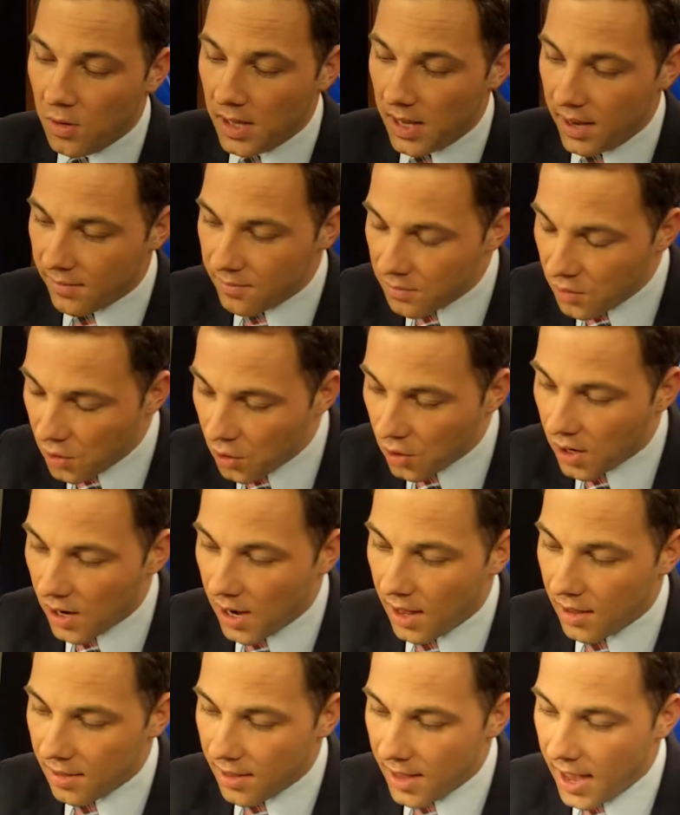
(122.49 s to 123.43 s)
We'll have more
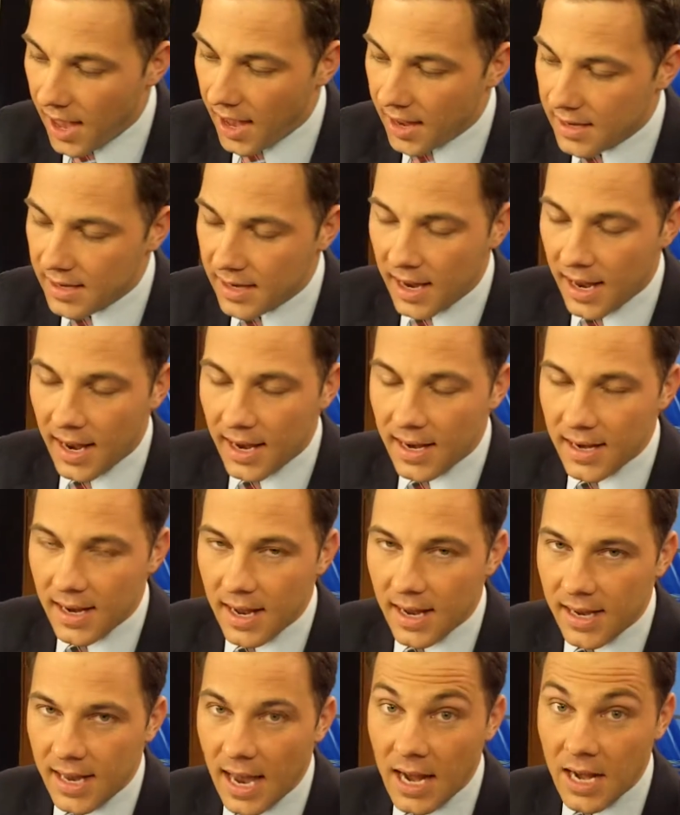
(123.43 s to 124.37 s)
on that. And
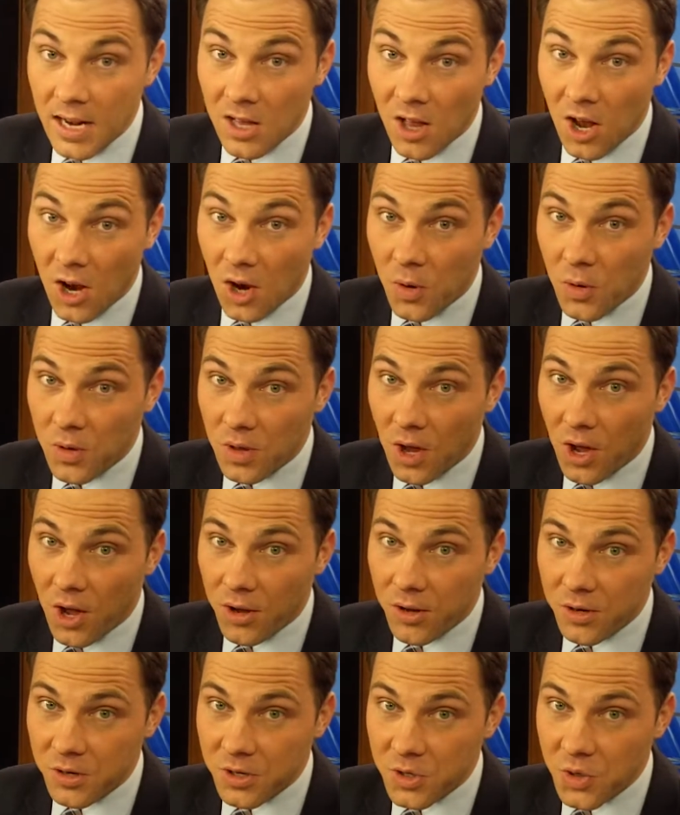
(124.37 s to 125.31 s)
Ken Clark with
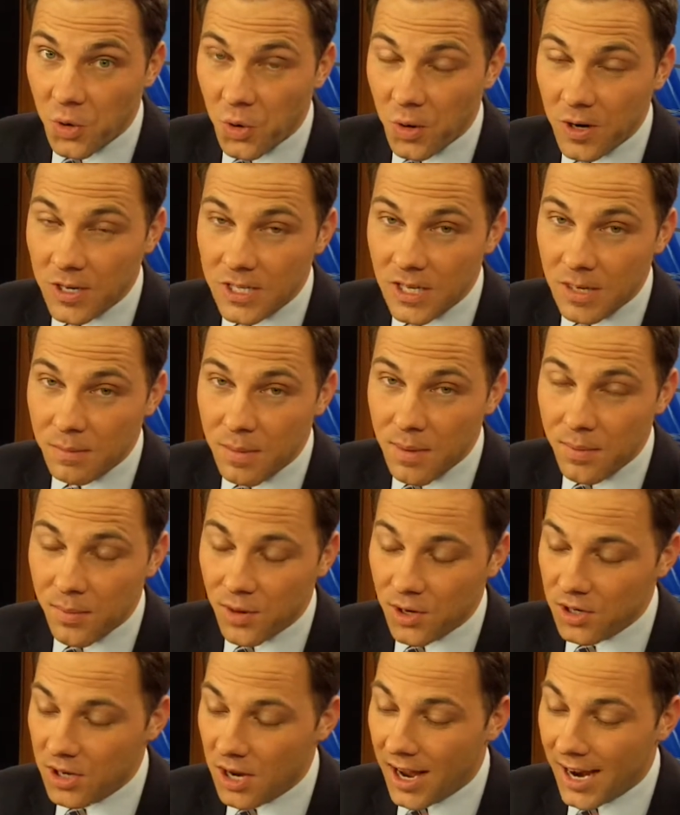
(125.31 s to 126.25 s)
all your stories that
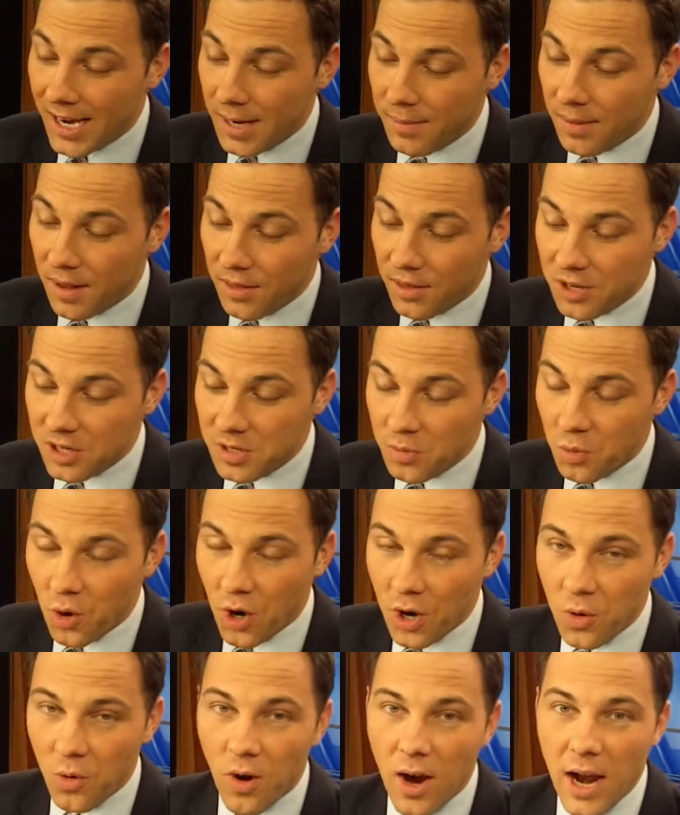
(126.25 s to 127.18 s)
people are talking about this
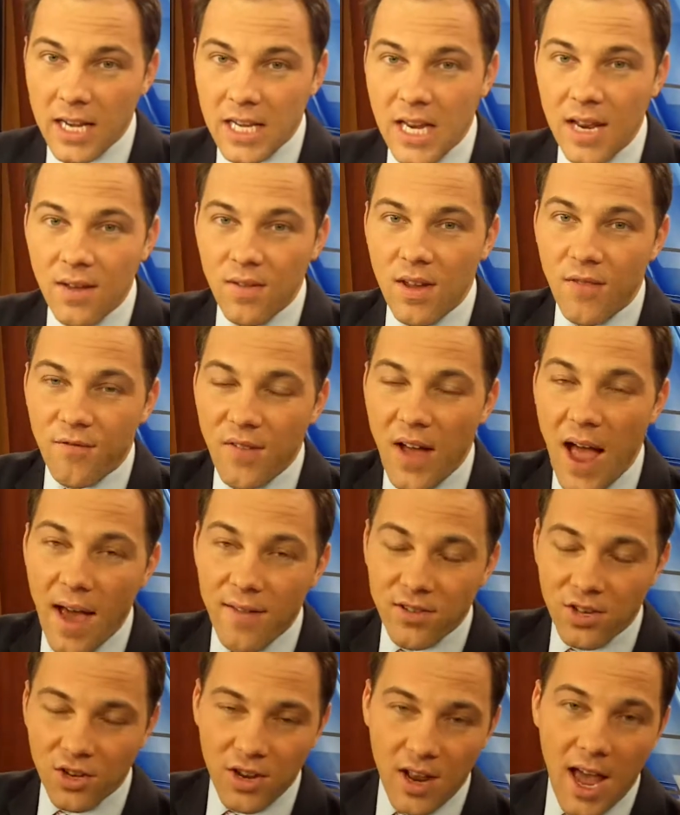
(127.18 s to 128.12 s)
morning. We're on TV
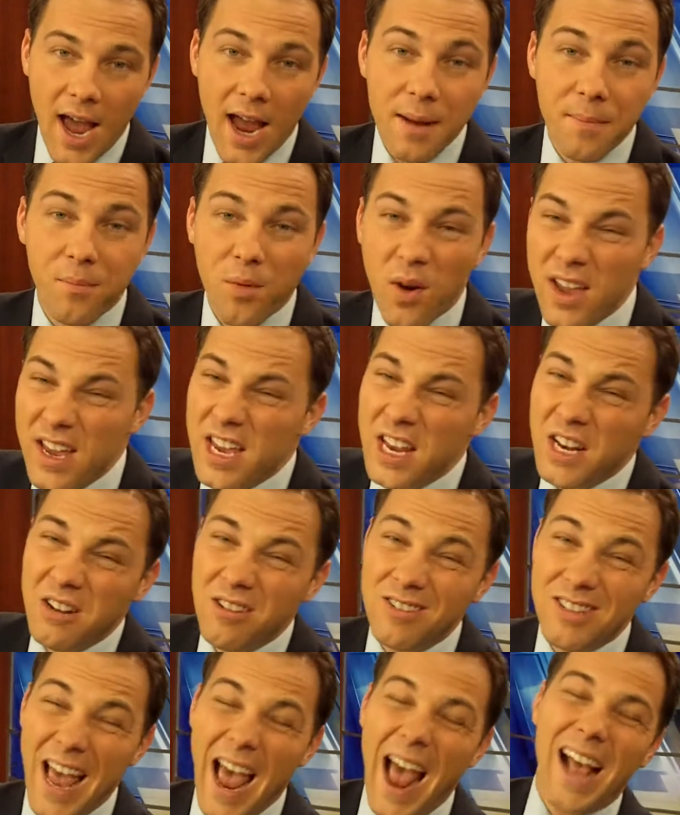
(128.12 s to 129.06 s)
5 till 9, breaking
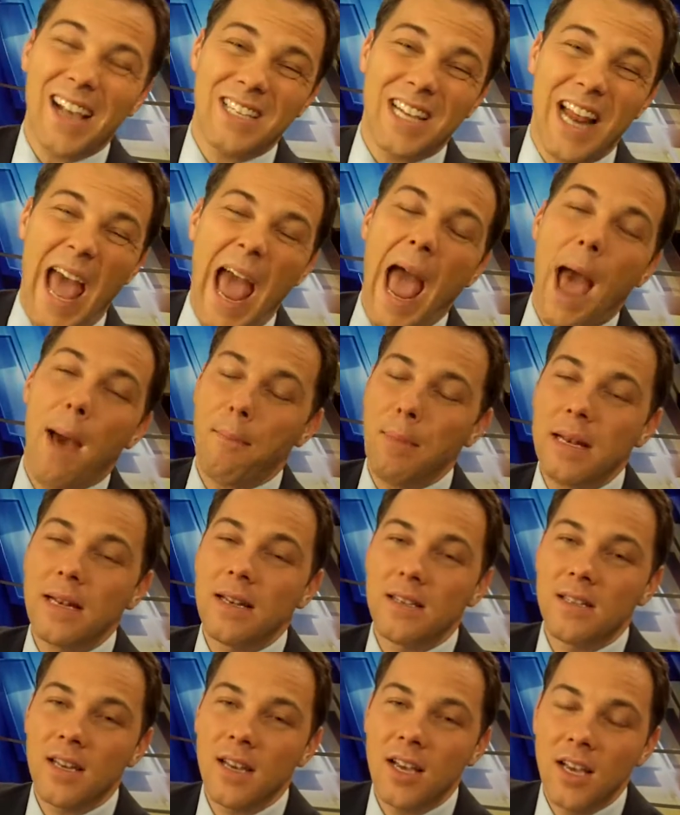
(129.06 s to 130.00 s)
news as it
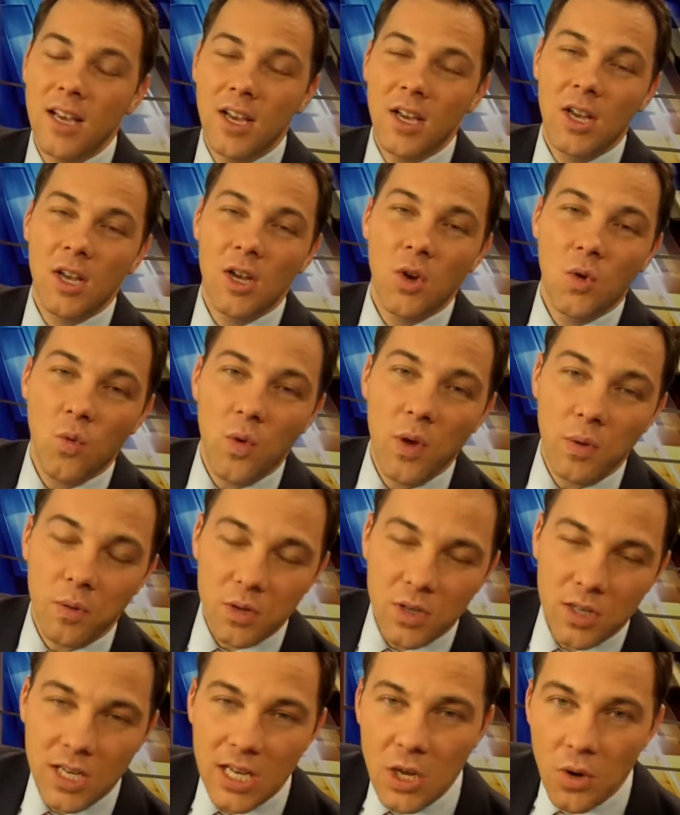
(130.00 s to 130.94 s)
happens. We
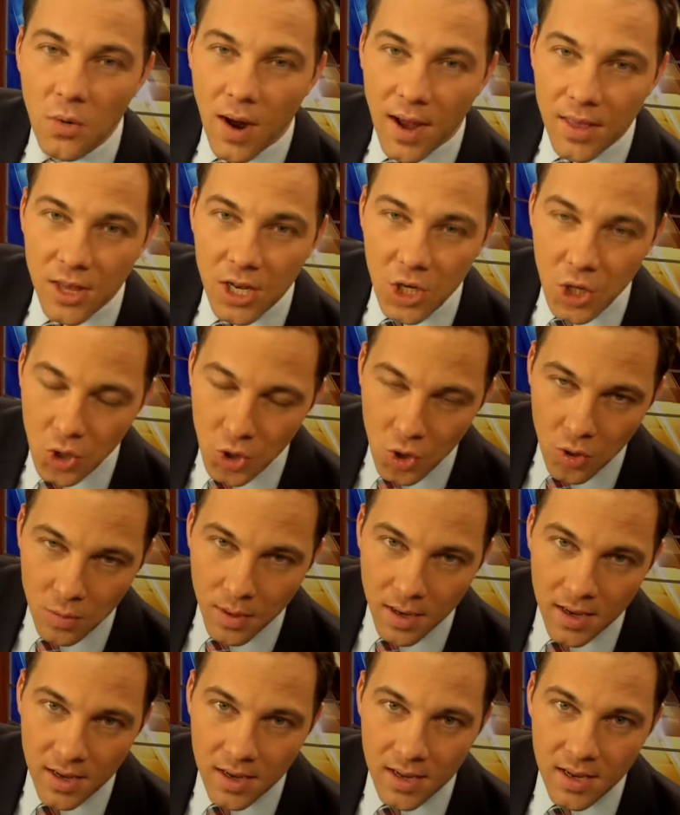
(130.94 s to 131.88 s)
will see you on the
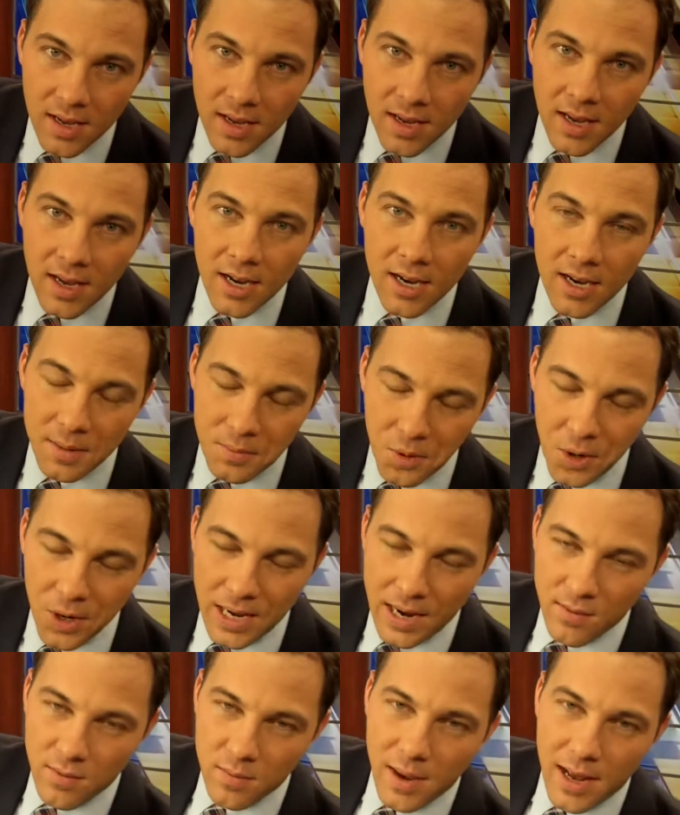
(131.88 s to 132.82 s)
tube. Good
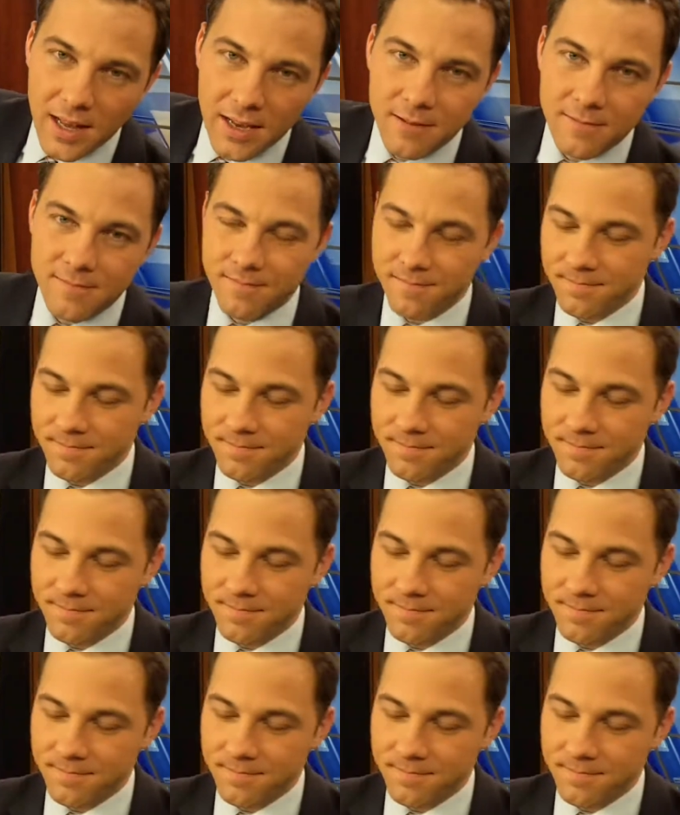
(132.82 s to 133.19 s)
morning, everybody.